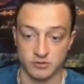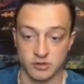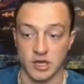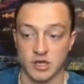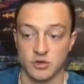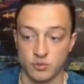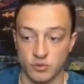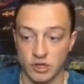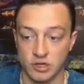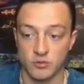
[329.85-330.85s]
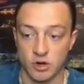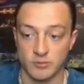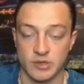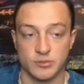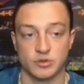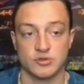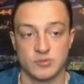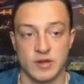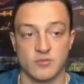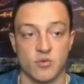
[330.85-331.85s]
Okay, you really want people to
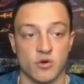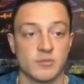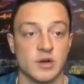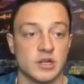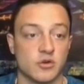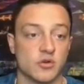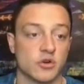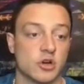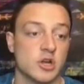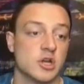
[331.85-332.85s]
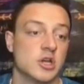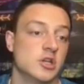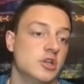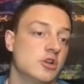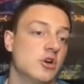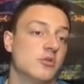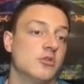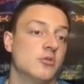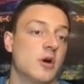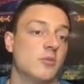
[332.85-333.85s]
spend more money, or you
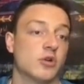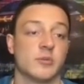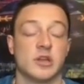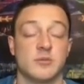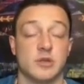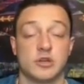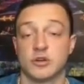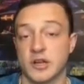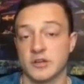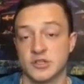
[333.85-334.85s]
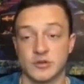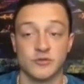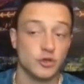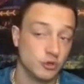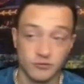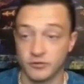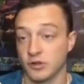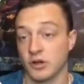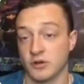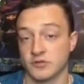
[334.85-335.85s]
want more money to be created. So if you do
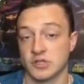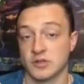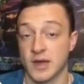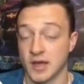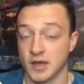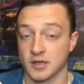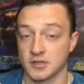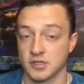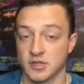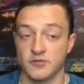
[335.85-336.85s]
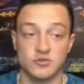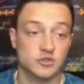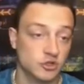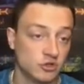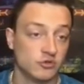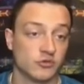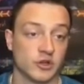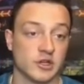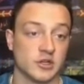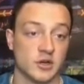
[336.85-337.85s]
affiliate offers in the back end, if you do
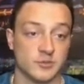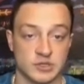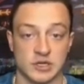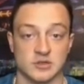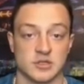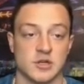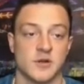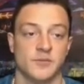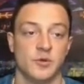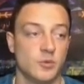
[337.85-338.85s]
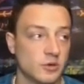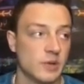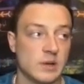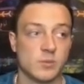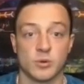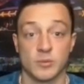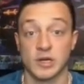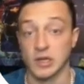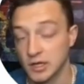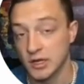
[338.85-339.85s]
freaking upsells, you will make more
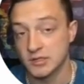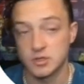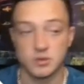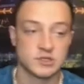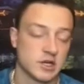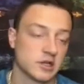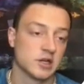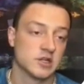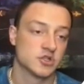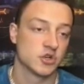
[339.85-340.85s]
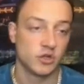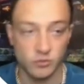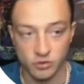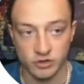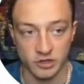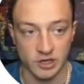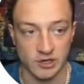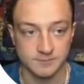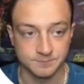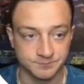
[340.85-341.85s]
money, and so it's totally worth it. Okay.